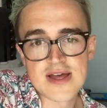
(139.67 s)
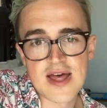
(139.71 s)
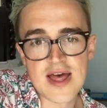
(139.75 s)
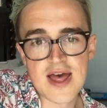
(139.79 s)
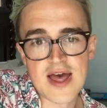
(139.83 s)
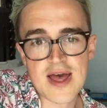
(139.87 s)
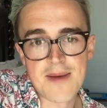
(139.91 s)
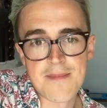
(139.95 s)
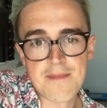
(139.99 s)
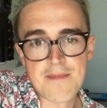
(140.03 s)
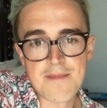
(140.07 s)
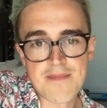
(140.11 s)

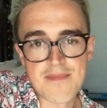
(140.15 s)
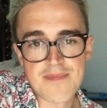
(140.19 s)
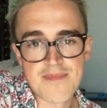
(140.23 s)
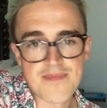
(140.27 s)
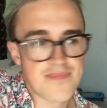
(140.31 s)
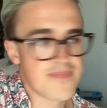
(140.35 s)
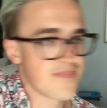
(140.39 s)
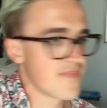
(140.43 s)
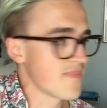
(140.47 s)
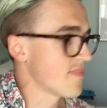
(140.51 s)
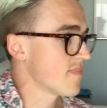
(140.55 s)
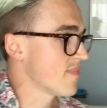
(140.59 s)

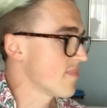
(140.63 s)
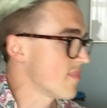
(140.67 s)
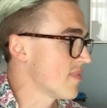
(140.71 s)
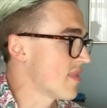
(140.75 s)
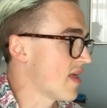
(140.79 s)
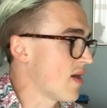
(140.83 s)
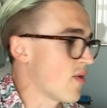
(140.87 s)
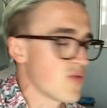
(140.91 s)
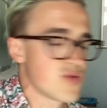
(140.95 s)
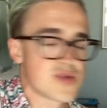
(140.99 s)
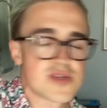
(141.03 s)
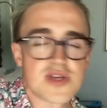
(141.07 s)

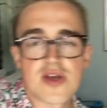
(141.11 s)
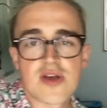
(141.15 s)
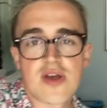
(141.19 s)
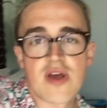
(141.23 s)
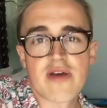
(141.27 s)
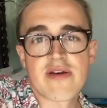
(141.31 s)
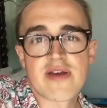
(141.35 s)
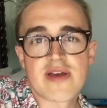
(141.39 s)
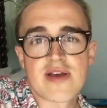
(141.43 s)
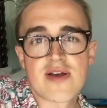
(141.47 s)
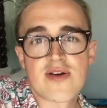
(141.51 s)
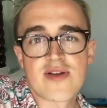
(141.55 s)
They're also
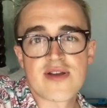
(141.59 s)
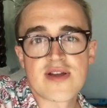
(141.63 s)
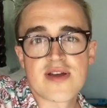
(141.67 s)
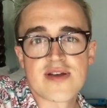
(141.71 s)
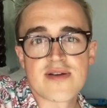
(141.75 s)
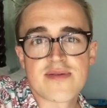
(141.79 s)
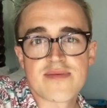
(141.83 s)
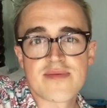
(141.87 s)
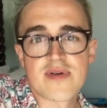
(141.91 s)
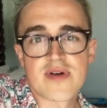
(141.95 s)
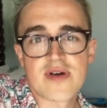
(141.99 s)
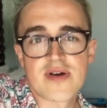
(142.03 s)
going on
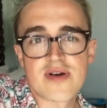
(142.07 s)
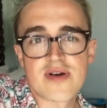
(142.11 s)
a